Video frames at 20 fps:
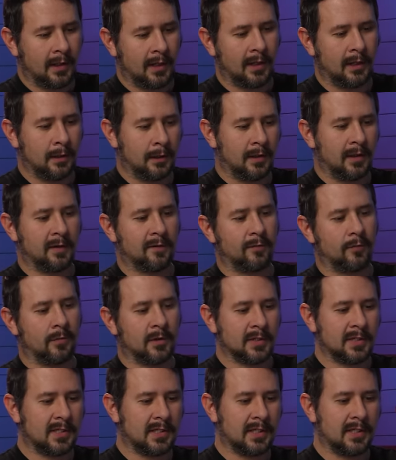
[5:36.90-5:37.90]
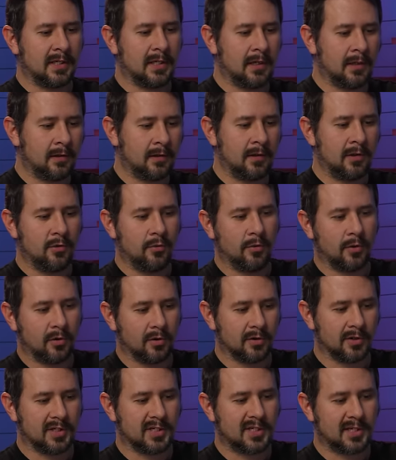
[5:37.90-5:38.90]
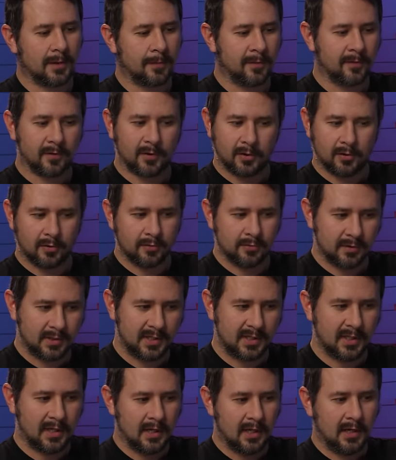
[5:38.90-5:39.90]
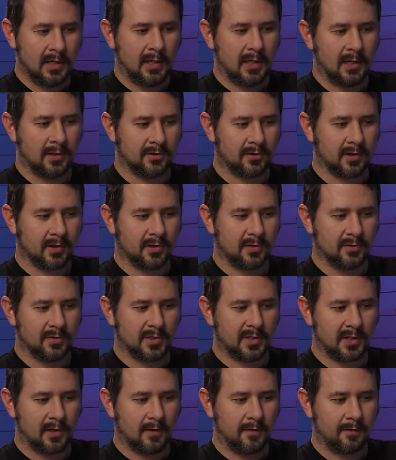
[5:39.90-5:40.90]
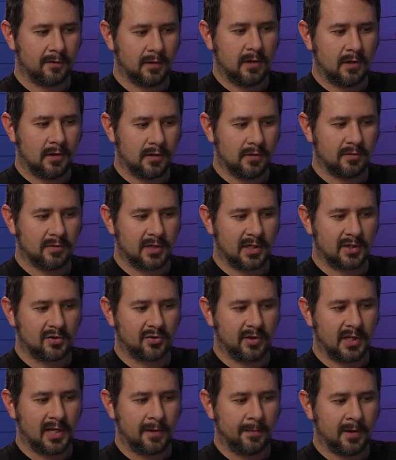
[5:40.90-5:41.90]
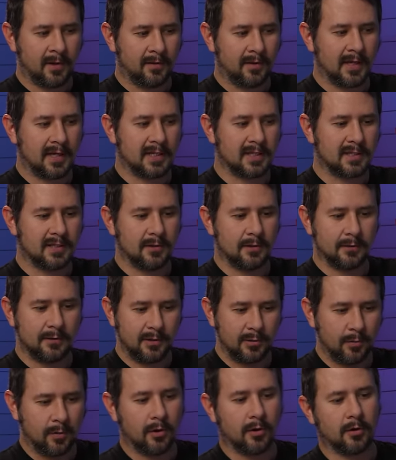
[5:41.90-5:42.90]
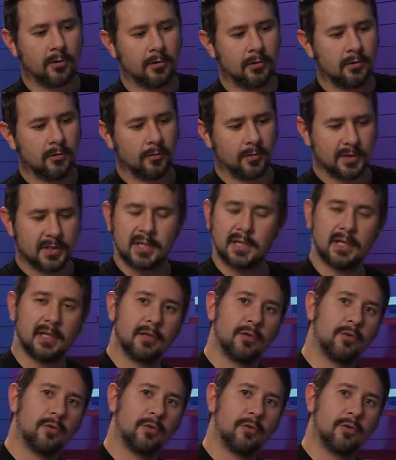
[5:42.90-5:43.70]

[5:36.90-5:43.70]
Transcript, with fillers: And if once again you heard some of those and thought to yourself, oh, those actually came out last year, you are once again